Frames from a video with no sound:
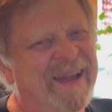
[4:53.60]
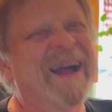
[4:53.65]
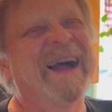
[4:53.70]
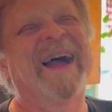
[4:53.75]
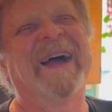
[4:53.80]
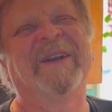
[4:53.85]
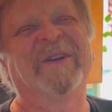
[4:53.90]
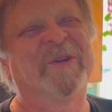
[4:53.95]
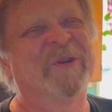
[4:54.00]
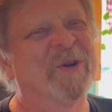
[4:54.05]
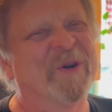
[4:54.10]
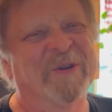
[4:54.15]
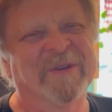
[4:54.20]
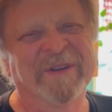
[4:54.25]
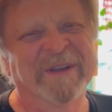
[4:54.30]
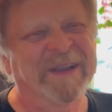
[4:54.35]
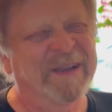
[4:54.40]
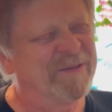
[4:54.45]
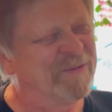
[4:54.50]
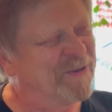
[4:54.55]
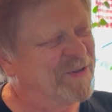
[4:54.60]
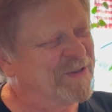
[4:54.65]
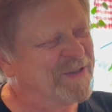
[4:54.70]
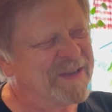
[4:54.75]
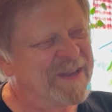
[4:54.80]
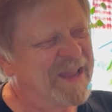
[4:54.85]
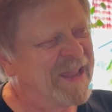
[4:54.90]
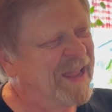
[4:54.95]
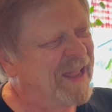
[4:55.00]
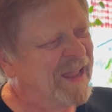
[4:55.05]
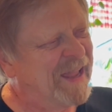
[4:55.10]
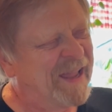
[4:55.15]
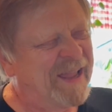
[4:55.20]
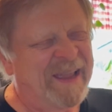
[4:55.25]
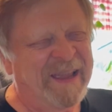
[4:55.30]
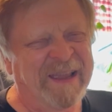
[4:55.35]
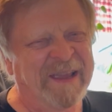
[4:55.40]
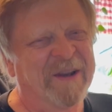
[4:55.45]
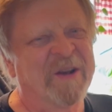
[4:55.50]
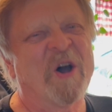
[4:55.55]
I don't know.
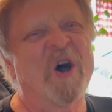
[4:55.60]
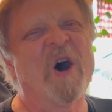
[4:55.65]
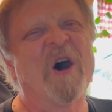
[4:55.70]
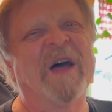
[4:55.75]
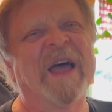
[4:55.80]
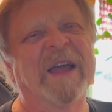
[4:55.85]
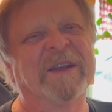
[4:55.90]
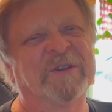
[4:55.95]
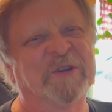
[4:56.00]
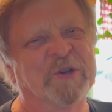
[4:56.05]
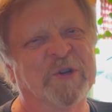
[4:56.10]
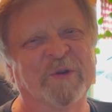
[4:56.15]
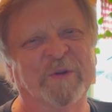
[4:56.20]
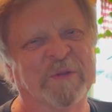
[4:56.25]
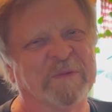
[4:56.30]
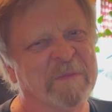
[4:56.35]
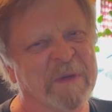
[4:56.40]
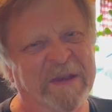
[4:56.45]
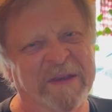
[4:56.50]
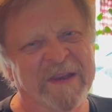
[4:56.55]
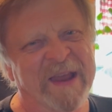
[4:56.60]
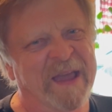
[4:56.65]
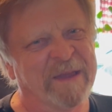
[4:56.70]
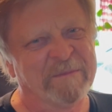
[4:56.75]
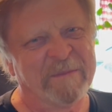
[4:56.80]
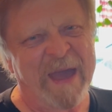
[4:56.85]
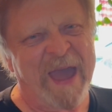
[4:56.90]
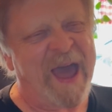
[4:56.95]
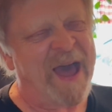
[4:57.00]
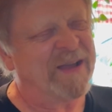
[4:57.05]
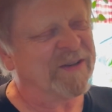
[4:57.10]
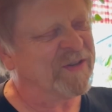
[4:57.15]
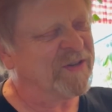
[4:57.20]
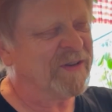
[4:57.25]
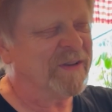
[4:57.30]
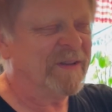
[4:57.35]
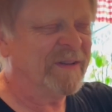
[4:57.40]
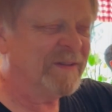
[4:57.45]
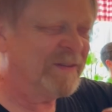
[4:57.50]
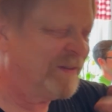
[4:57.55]
It all had to do with midnight mass.
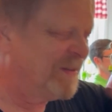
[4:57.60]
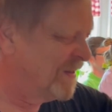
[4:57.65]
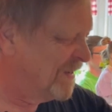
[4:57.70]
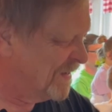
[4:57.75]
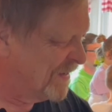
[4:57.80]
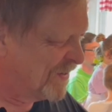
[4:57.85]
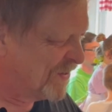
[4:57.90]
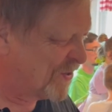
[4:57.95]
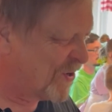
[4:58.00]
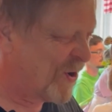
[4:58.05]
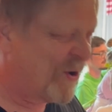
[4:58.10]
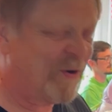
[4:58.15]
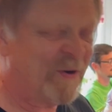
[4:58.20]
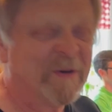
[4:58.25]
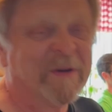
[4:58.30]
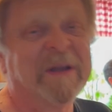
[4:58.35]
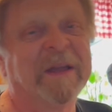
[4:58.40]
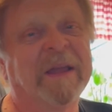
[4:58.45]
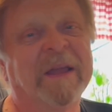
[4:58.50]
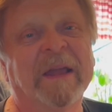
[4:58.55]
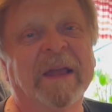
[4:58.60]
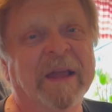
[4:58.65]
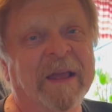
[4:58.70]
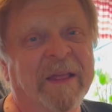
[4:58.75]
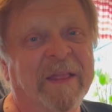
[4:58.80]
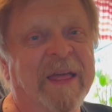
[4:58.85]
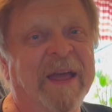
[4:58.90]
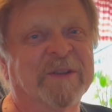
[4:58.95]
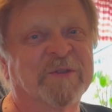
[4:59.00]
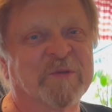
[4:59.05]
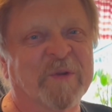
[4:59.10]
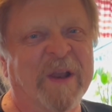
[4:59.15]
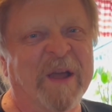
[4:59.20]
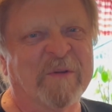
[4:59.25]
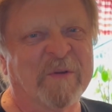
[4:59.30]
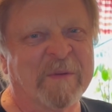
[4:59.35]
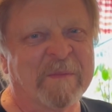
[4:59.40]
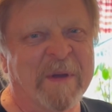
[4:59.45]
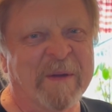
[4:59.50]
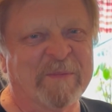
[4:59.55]
So that's what I
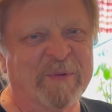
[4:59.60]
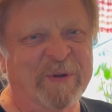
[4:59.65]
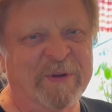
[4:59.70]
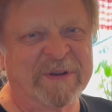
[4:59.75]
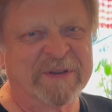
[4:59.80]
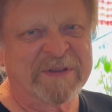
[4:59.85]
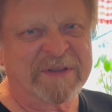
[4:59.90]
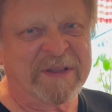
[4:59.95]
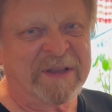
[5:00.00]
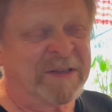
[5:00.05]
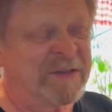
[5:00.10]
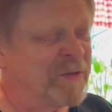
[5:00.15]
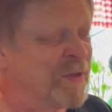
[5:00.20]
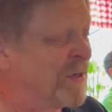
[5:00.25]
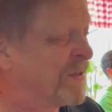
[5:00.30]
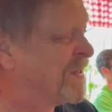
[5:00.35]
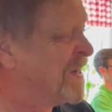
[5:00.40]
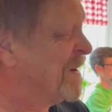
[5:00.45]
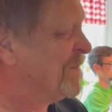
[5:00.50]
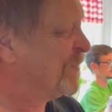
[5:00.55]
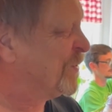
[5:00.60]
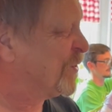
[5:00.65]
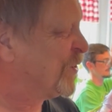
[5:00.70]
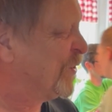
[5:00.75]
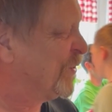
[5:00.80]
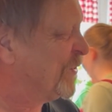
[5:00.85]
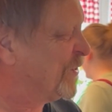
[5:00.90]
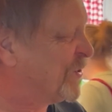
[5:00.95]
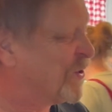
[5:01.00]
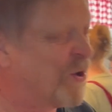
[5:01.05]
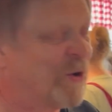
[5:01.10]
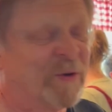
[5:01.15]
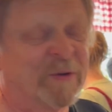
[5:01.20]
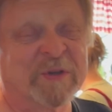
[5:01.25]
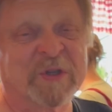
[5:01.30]
remember is the temperatures. So